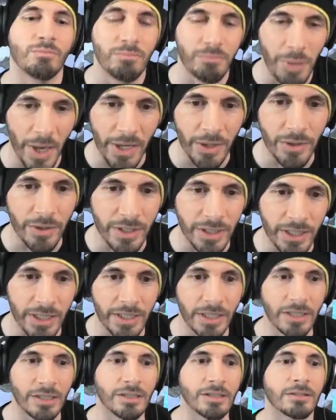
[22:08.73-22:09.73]
better
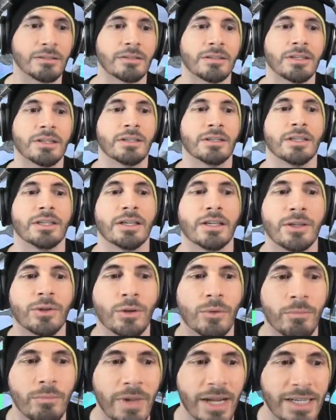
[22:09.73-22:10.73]
gear
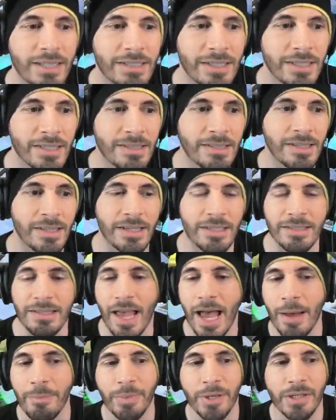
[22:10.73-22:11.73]
either makes these things
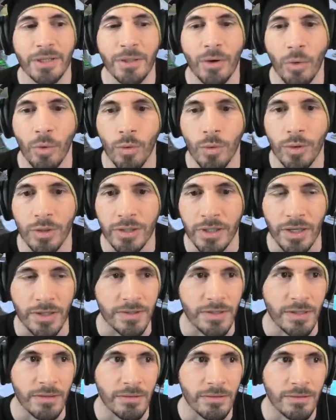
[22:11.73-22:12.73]
happen or
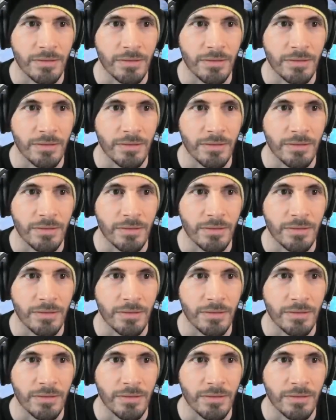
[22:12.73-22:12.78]
doesn't.